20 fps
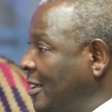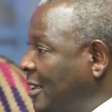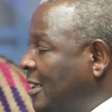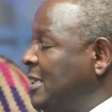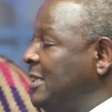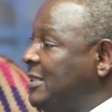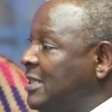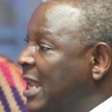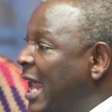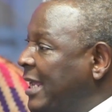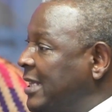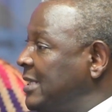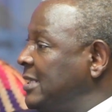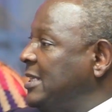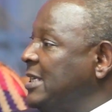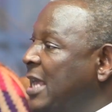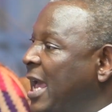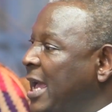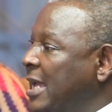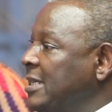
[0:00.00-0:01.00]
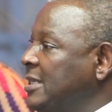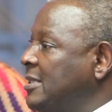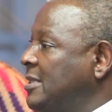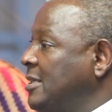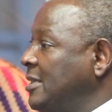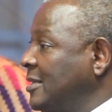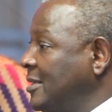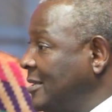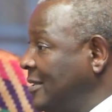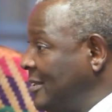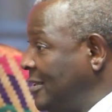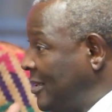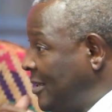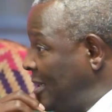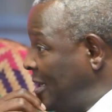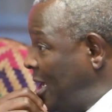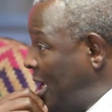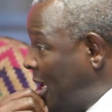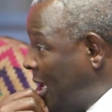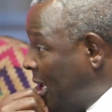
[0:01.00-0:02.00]
is 98
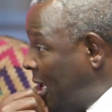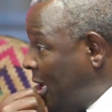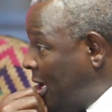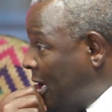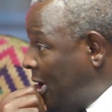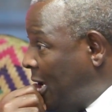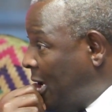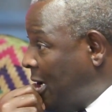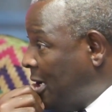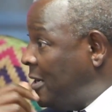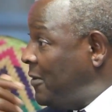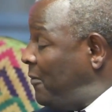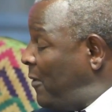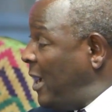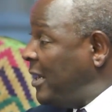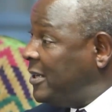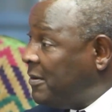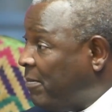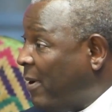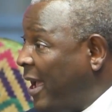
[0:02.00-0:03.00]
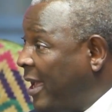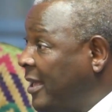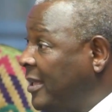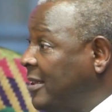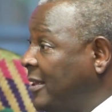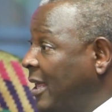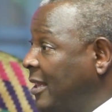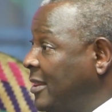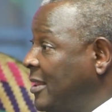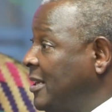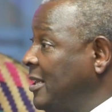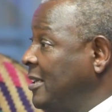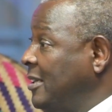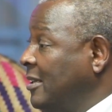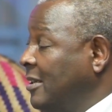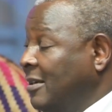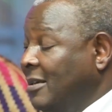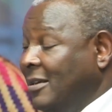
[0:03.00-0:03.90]
divided by 33.